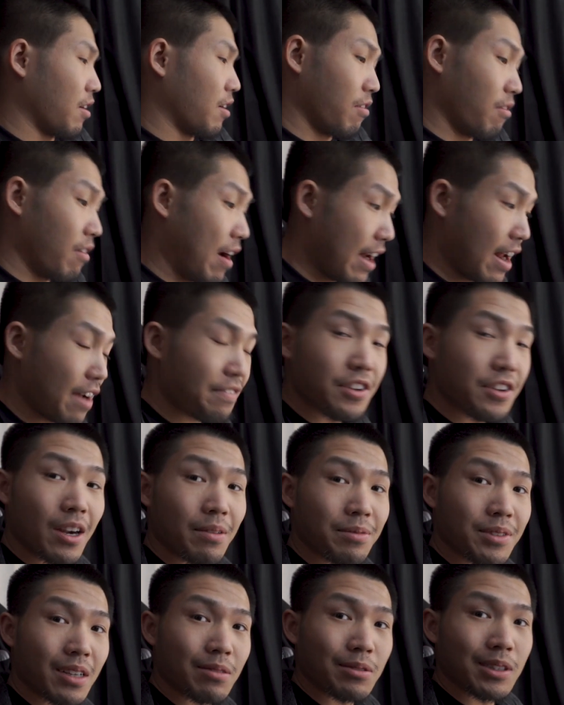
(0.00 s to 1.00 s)
Right after
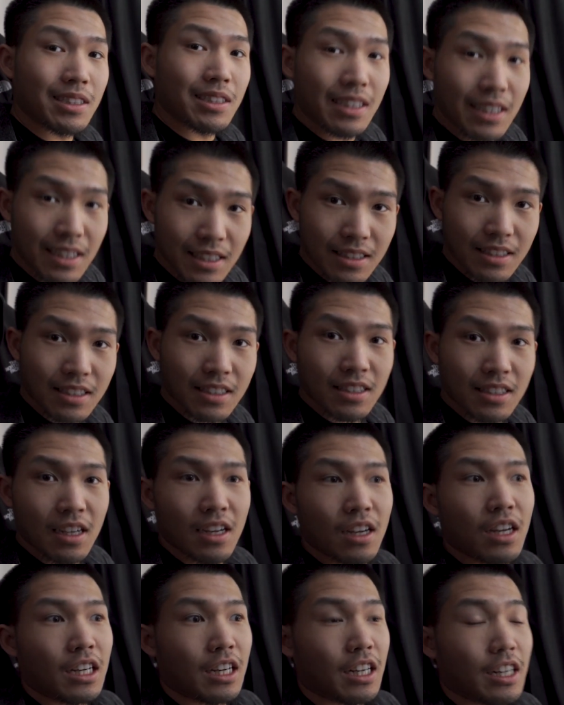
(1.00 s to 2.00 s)
I'm done with this,
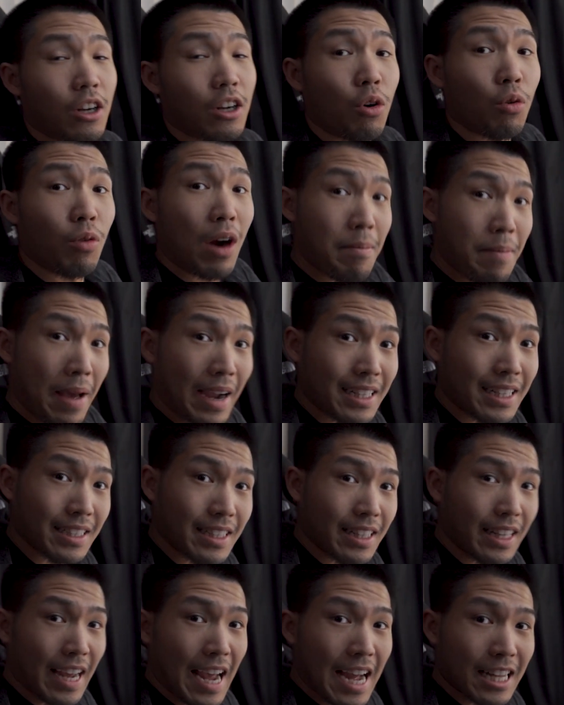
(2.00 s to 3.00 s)
gonna go right back
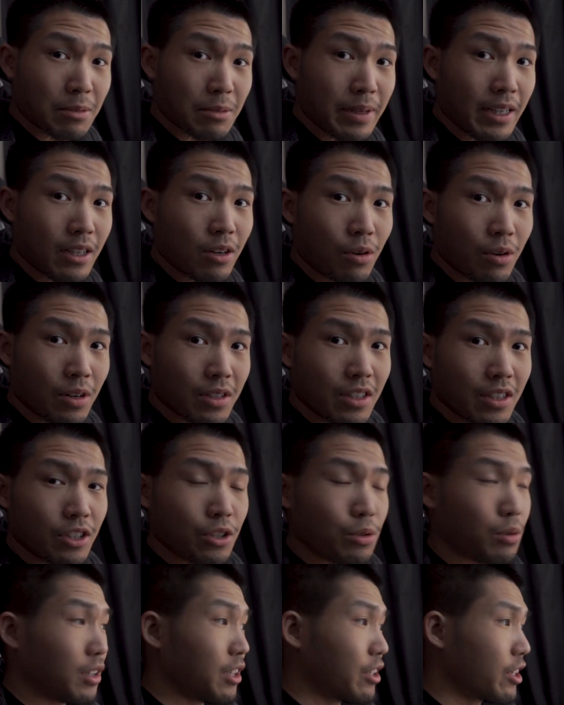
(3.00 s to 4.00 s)
into the Gatsby course and
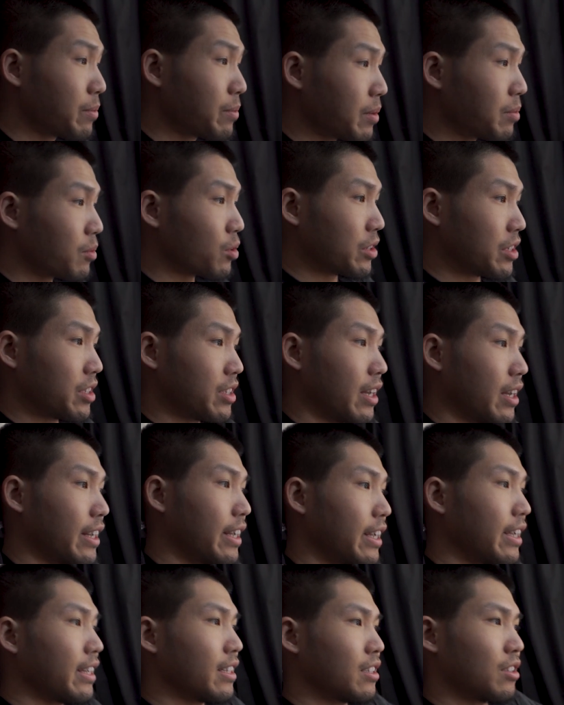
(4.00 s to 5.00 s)
do a little bit more studying.